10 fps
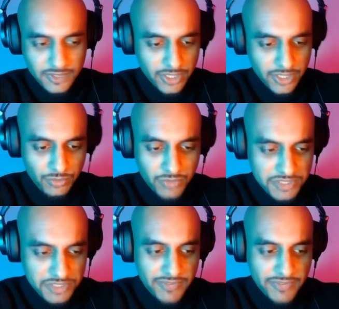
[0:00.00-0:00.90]
This
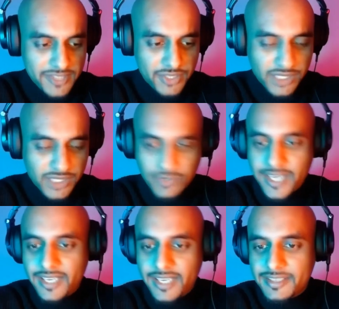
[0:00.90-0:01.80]
professor really
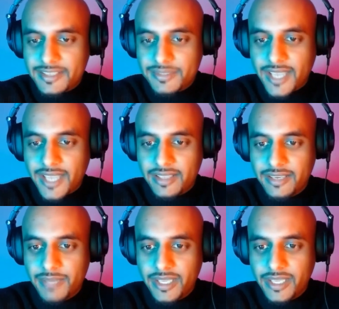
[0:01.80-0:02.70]
recognized some talent in
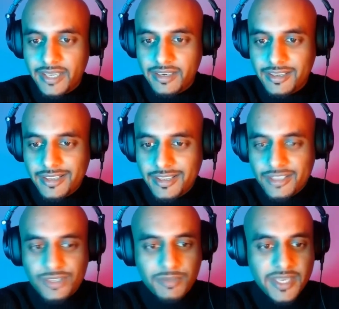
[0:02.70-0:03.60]
me and
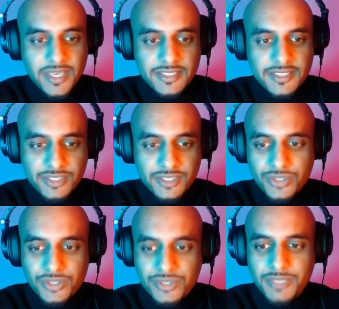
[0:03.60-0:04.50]
took me in and says, you
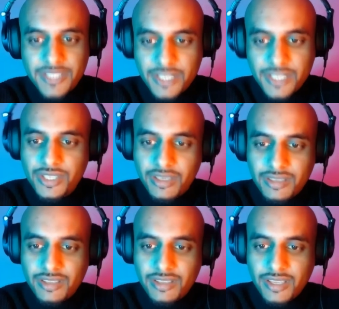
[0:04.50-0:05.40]
should be teaching.
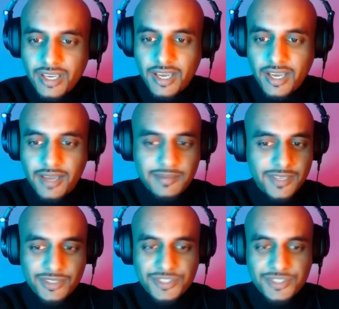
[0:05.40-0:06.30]

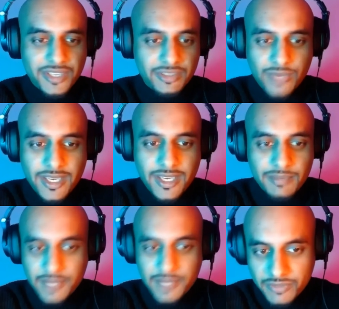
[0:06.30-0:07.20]
You started 3
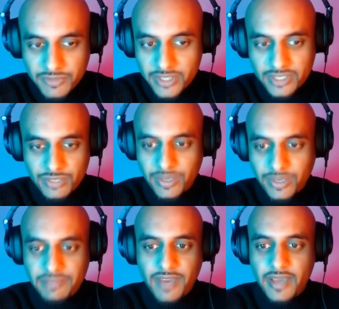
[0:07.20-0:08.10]
companies before you turned
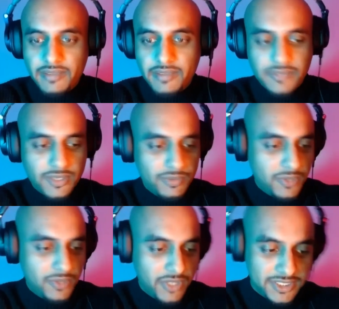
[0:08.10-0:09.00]
25. You're
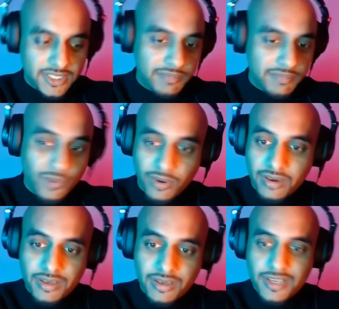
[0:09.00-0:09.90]
going to start more.
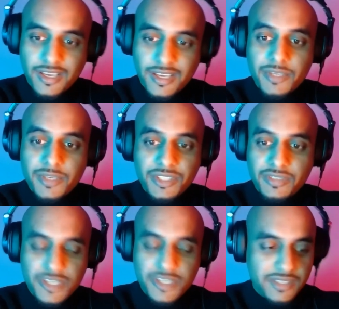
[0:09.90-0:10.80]
Come into the
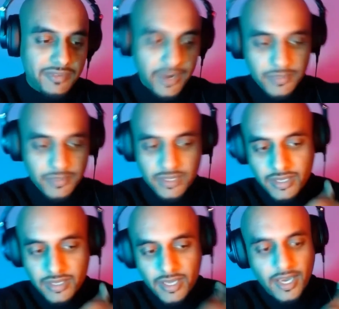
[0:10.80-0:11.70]
university environment.
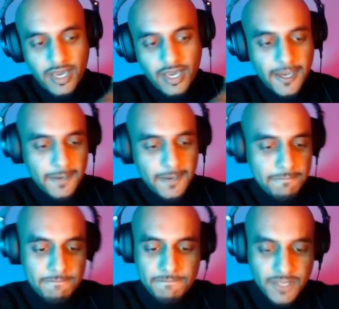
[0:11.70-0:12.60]

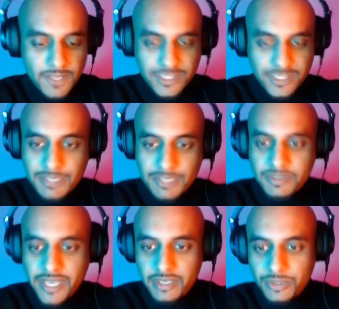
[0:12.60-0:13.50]
Keep
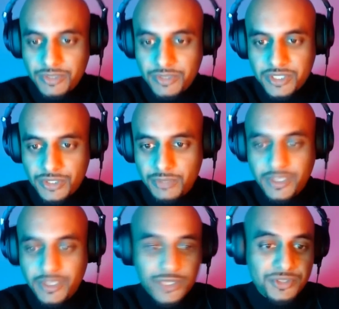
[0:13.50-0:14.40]
creating, doing what you do, but
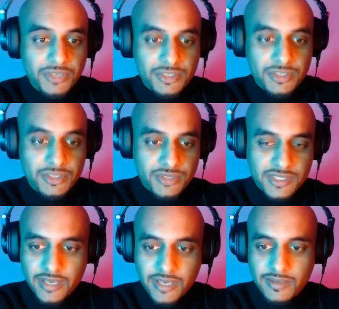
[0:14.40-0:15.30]
use the resources
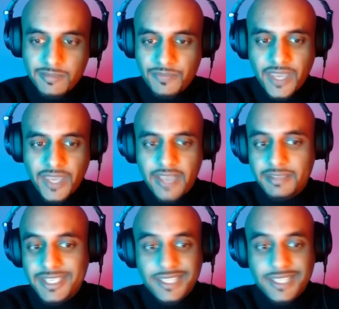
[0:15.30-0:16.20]
here. And in the
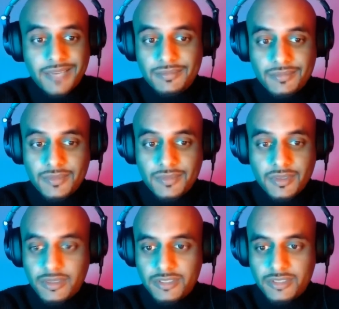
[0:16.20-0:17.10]
meantime,
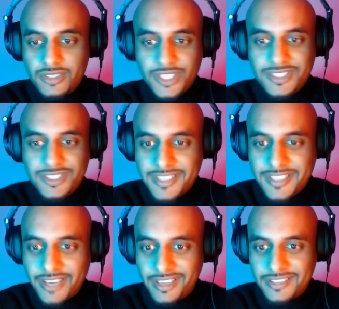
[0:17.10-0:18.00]
teach these kids how
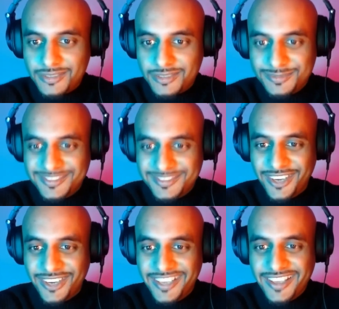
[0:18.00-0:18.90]
to hustle,
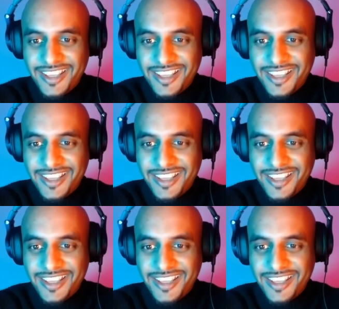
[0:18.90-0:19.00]
right?